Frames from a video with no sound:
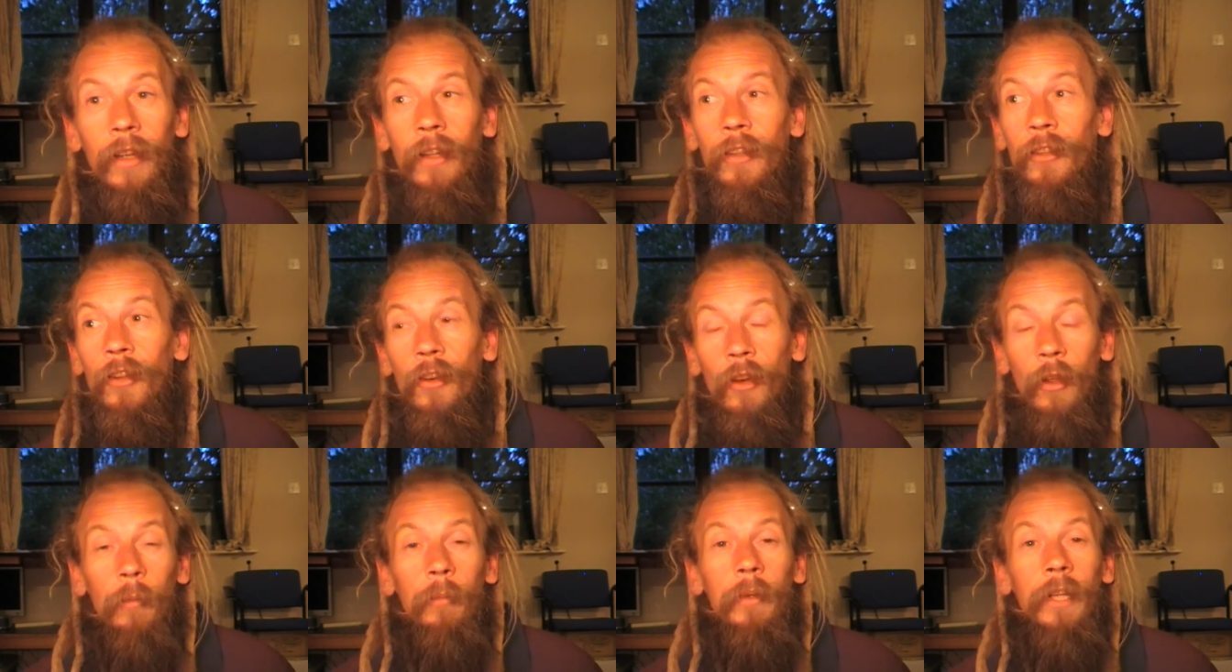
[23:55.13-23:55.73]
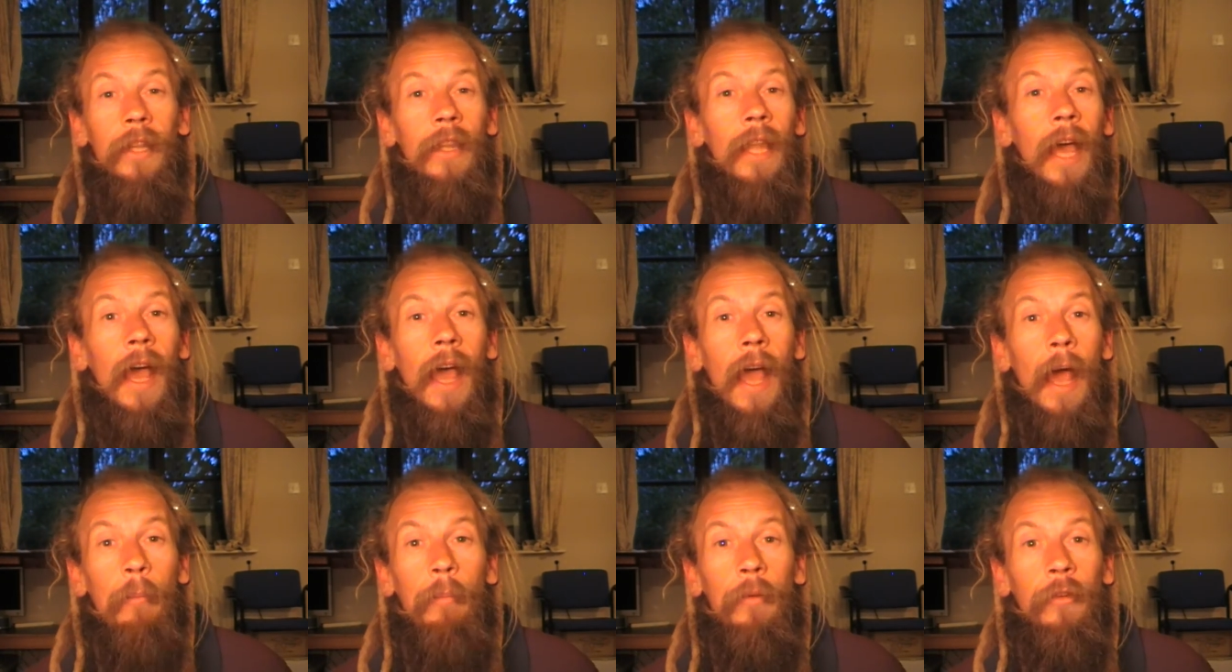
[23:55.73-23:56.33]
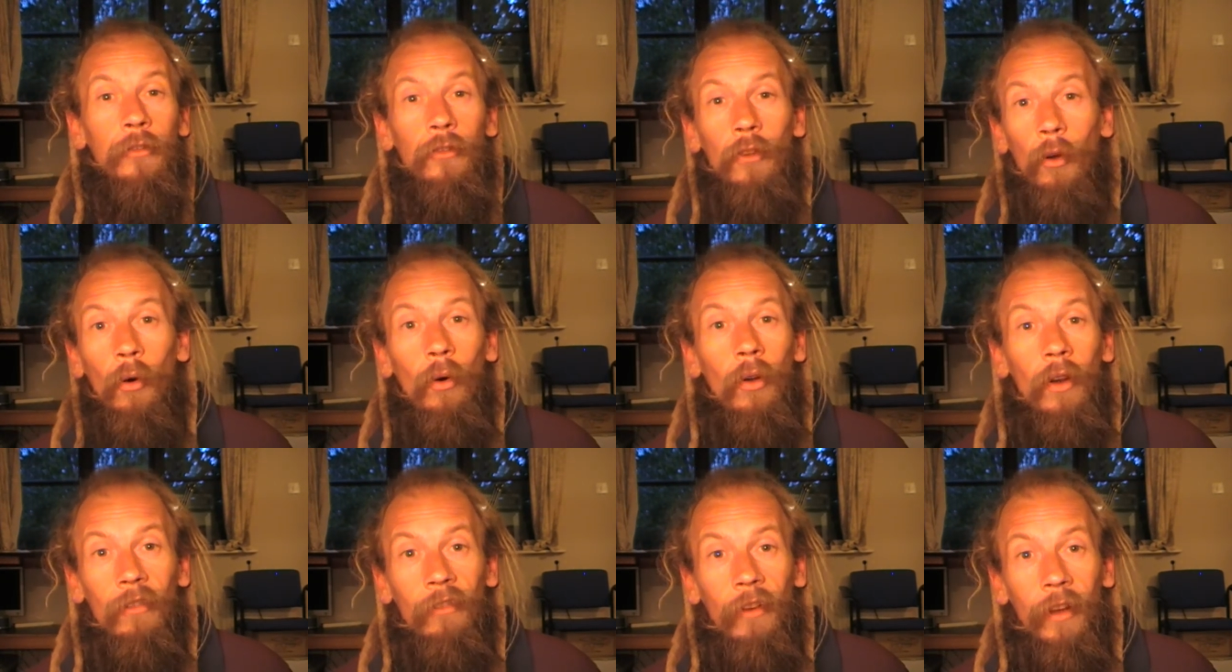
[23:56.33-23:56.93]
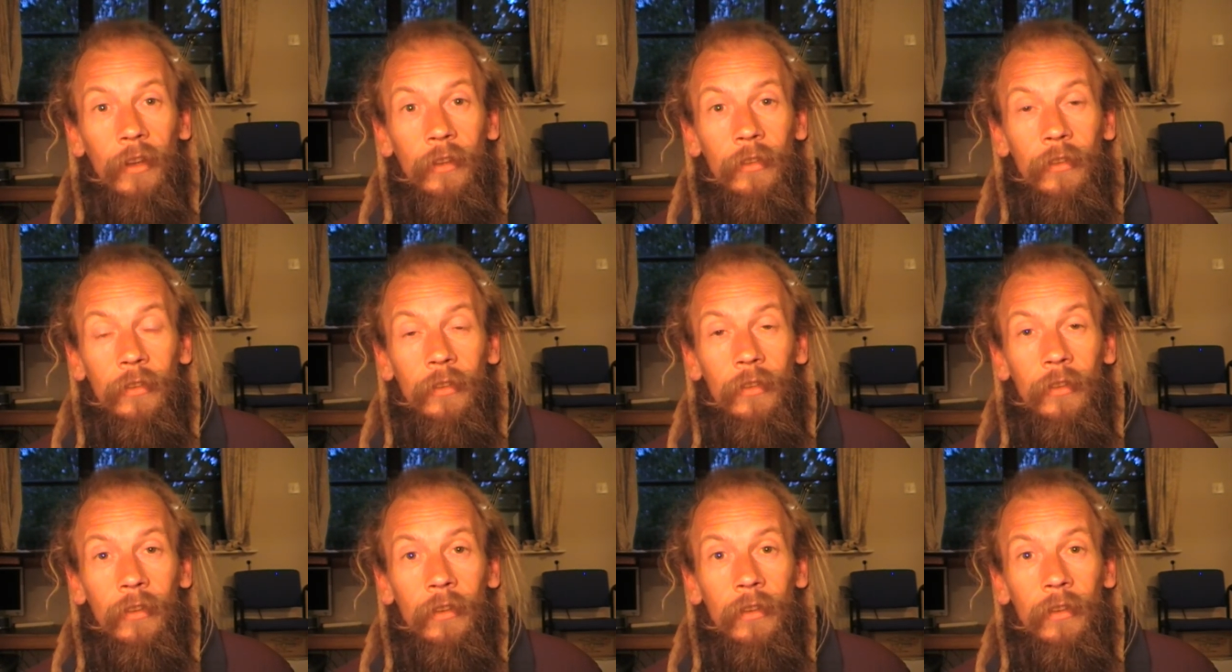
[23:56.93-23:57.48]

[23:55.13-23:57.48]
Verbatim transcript: Do you know what I mean? That happens to all of us.